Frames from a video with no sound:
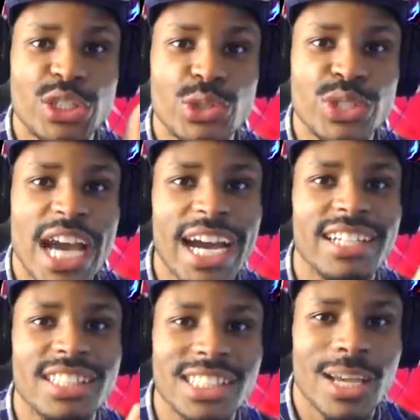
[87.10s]
Do
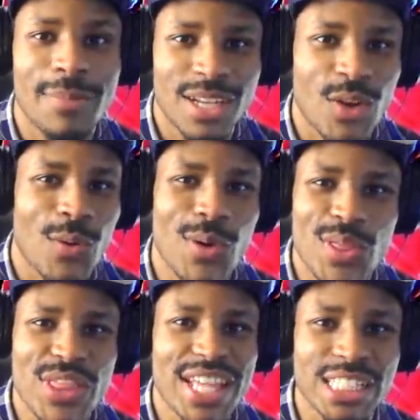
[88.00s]
not summon
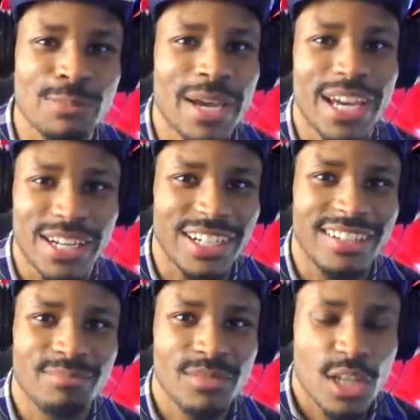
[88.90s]
on this banner.